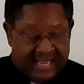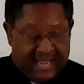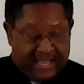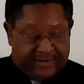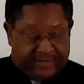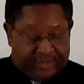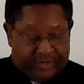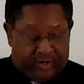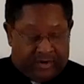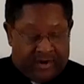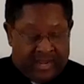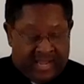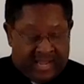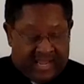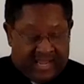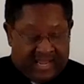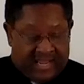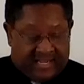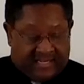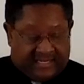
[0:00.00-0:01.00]
enter
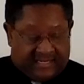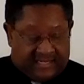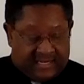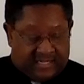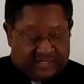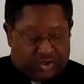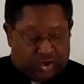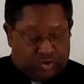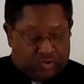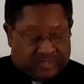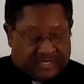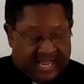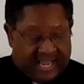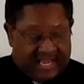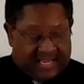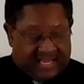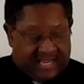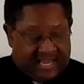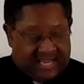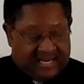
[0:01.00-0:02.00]
it uh, to
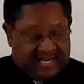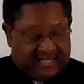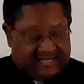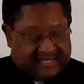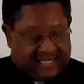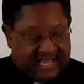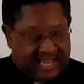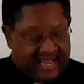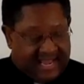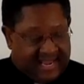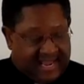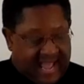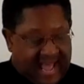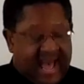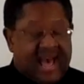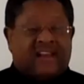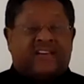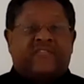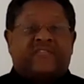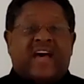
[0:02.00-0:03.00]
take anything
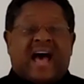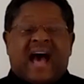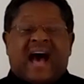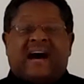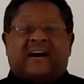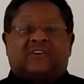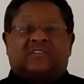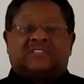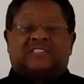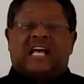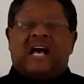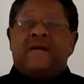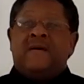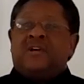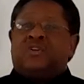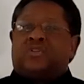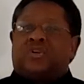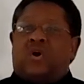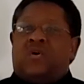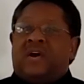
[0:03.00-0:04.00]
out of the house. Uh,
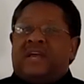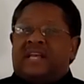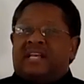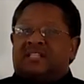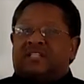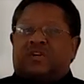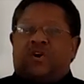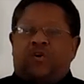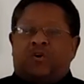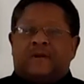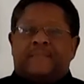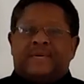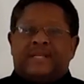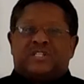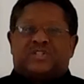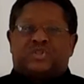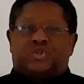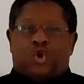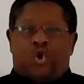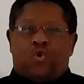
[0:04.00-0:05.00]
so it's going to
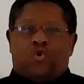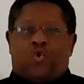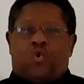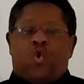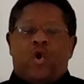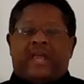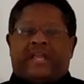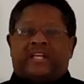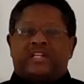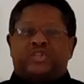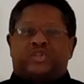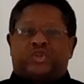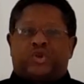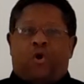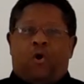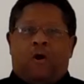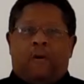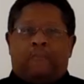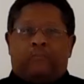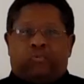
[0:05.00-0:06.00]
be so quick and
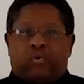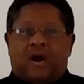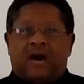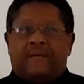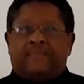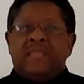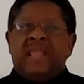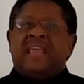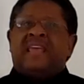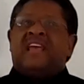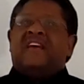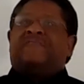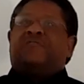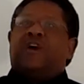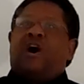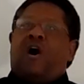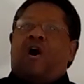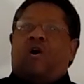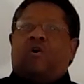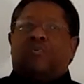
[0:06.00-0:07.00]
so abrupt. If
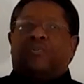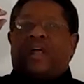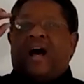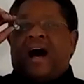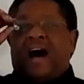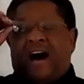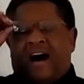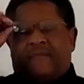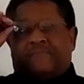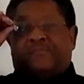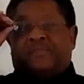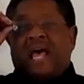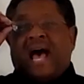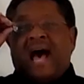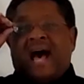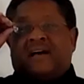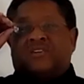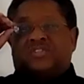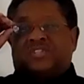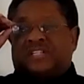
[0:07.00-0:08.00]
you're on the ho
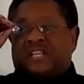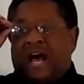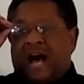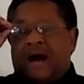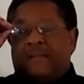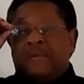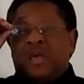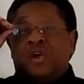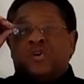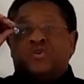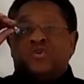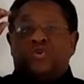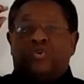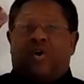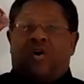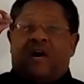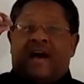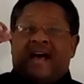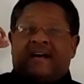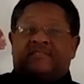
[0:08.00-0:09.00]
housetop, you
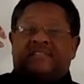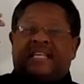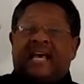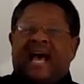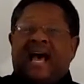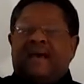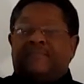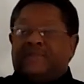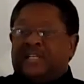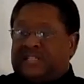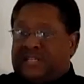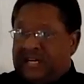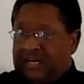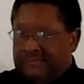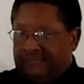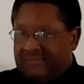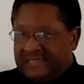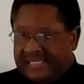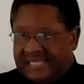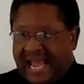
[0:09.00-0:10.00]
don't have time to
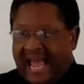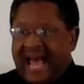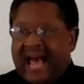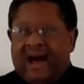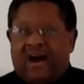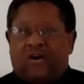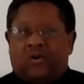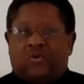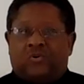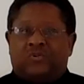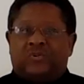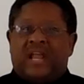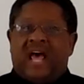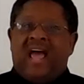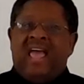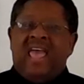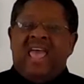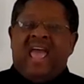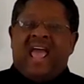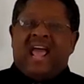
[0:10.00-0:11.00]
come down
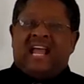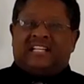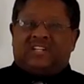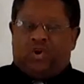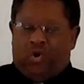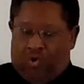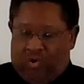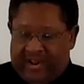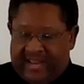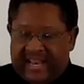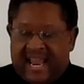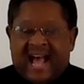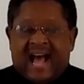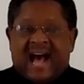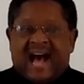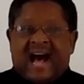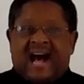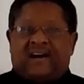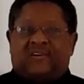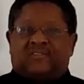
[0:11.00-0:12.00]
and go in the
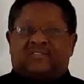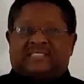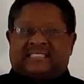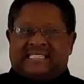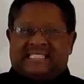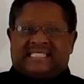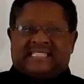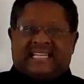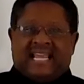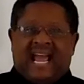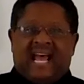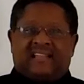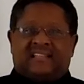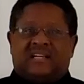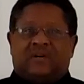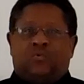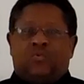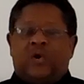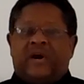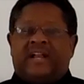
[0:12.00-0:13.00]
house and
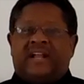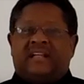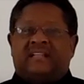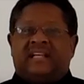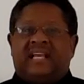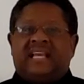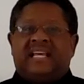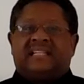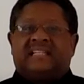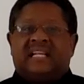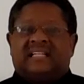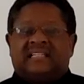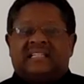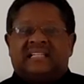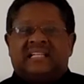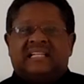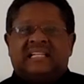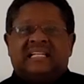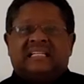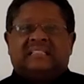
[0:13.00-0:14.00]
gather what it, it, the,
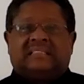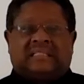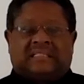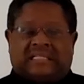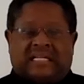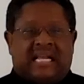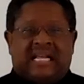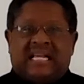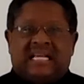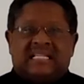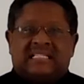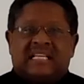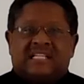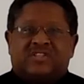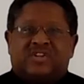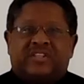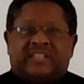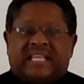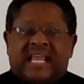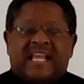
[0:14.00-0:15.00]
the little things that
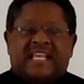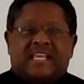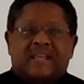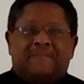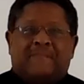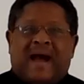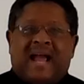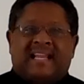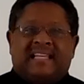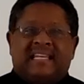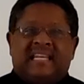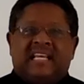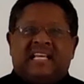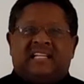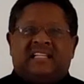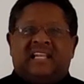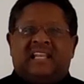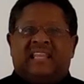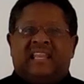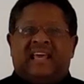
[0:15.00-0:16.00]
you think you might
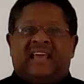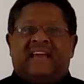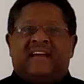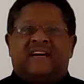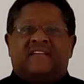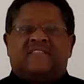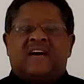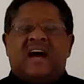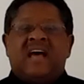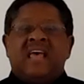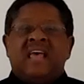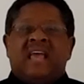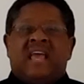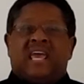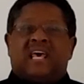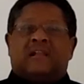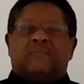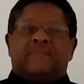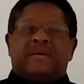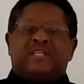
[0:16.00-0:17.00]
need to live. Uh,
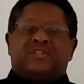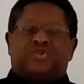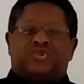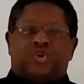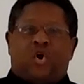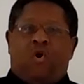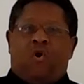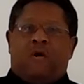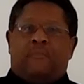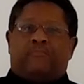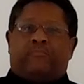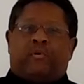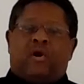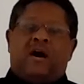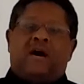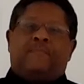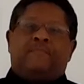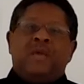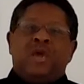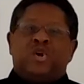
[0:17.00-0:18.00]
it'll be so
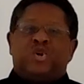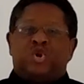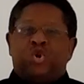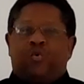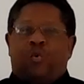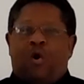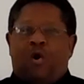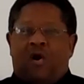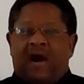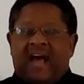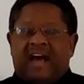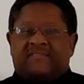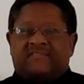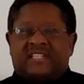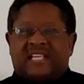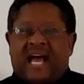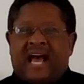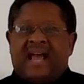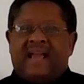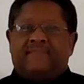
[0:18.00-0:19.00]
abrupt, you won't
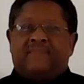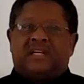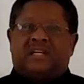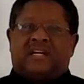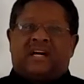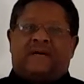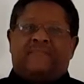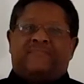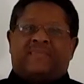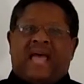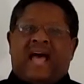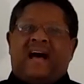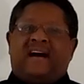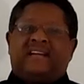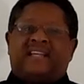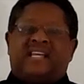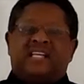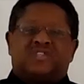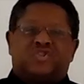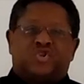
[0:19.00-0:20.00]
have time to come
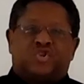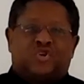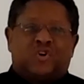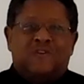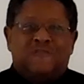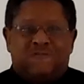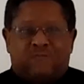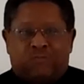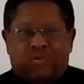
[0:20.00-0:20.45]
down, get your